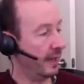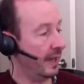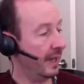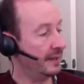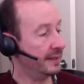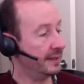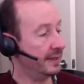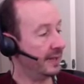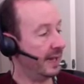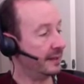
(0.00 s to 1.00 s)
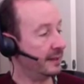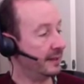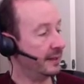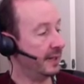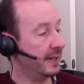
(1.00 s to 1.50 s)
and select
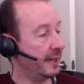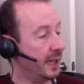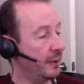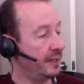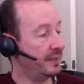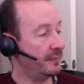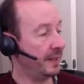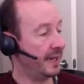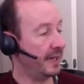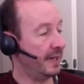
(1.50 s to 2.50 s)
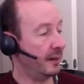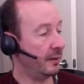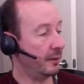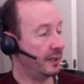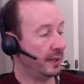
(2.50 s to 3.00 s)
the USB
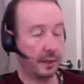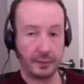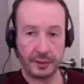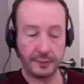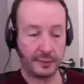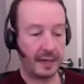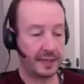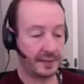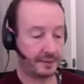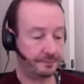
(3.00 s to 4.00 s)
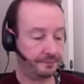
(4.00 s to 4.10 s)
audio device.